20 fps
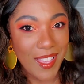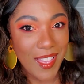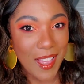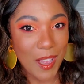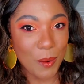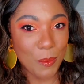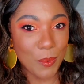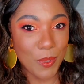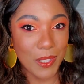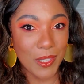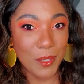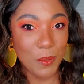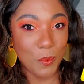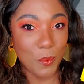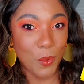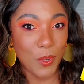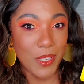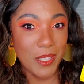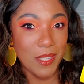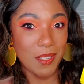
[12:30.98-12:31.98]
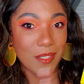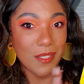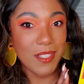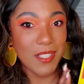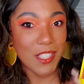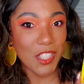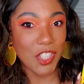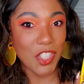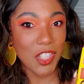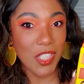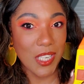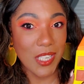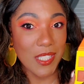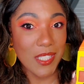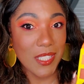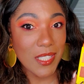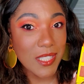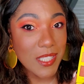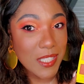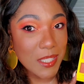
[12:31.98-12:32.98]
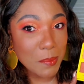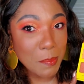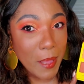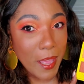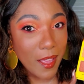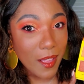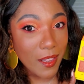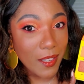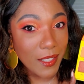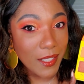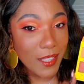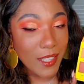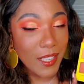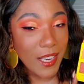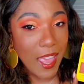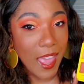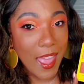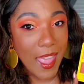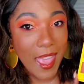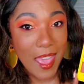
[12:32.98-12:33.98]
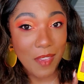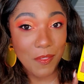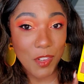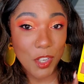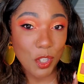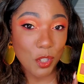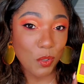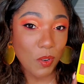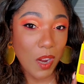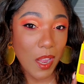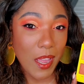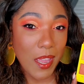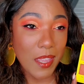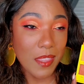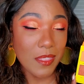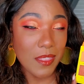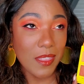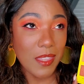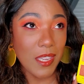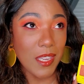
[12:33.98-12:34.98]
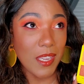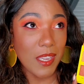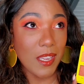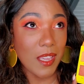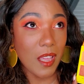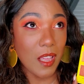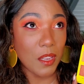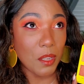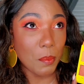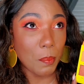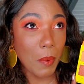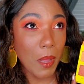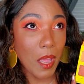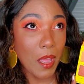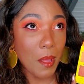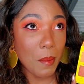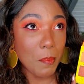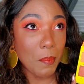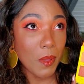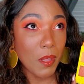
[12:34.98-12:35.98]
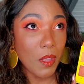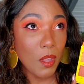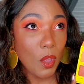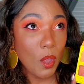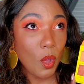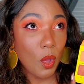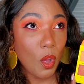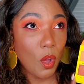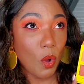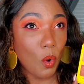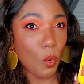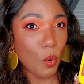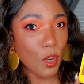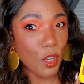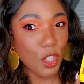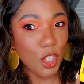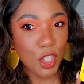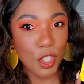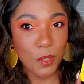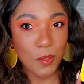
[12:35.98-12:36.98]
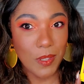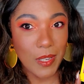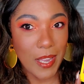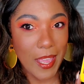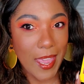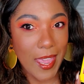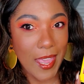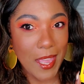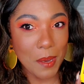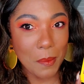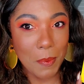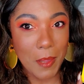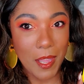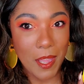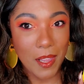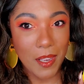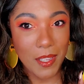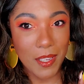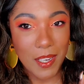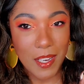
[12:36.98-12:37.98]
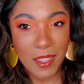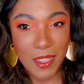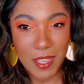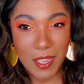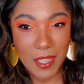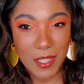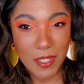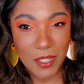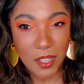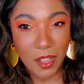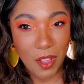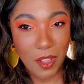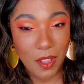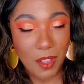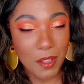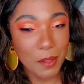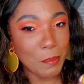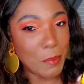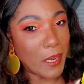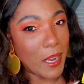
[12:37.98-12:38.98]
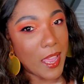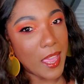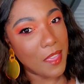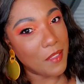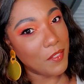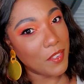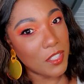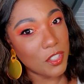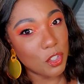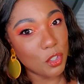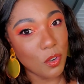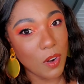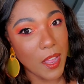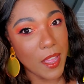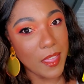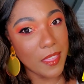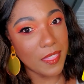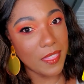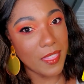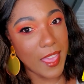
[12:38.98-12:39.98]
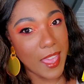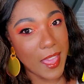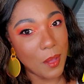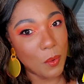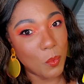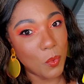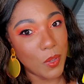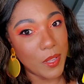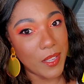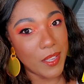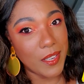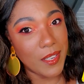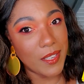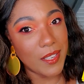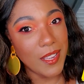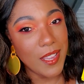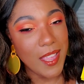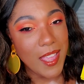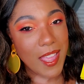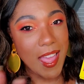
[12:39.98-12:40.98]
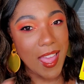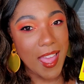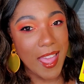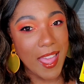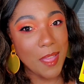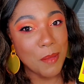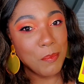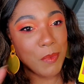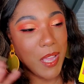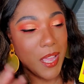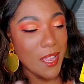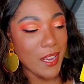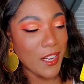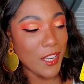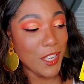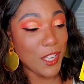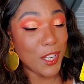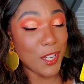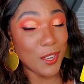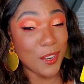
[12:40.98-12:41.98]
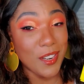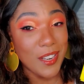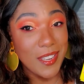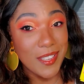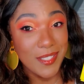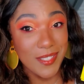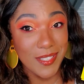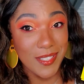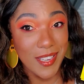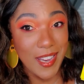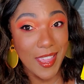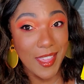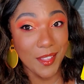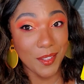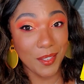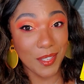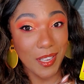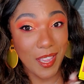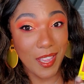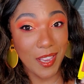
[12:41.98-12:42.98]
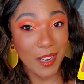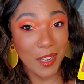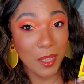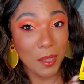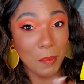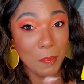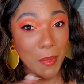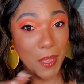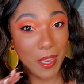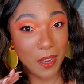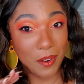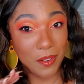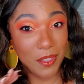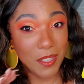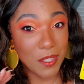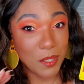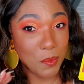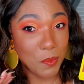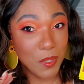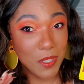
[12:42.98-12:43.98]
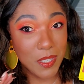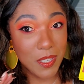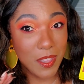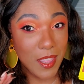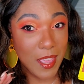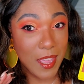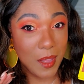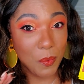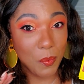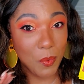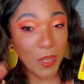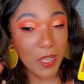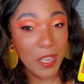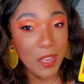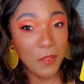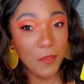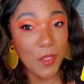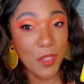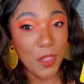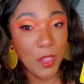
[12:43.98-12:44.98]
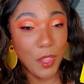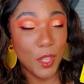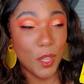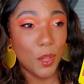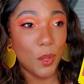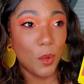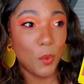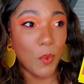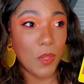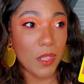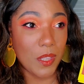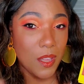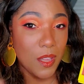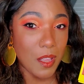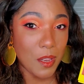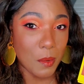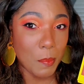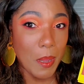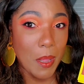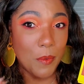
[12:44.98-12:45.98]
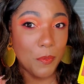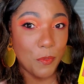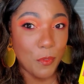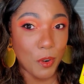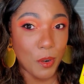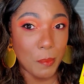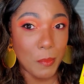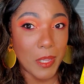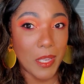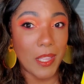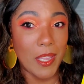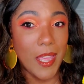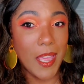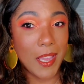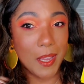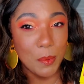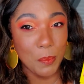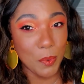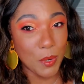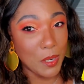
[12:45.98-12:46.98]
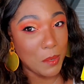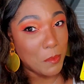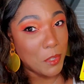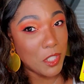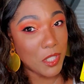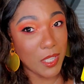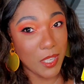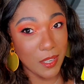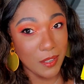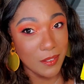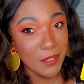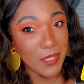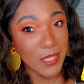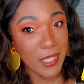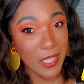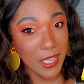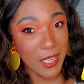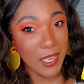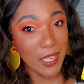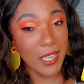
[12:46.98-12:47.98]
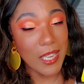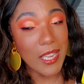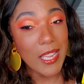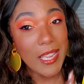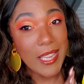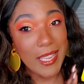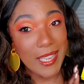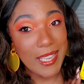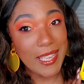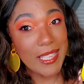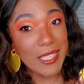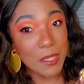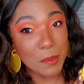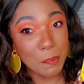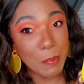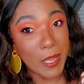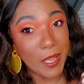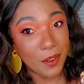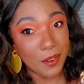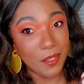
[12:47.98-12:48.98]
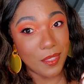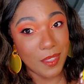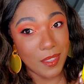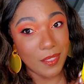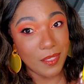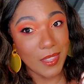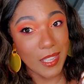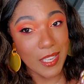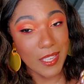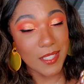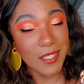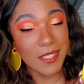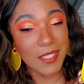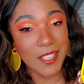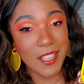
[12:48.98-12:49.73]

I really wouldn't suggest this palette. I haven't tried the ColourPop Orange You Glad palette, I think it's called, but I haven't tried that one. I'm kind of curious now to kind of compare this one to that one, even though with the ColourPop formula, I can pretty much guarantee it's better than this.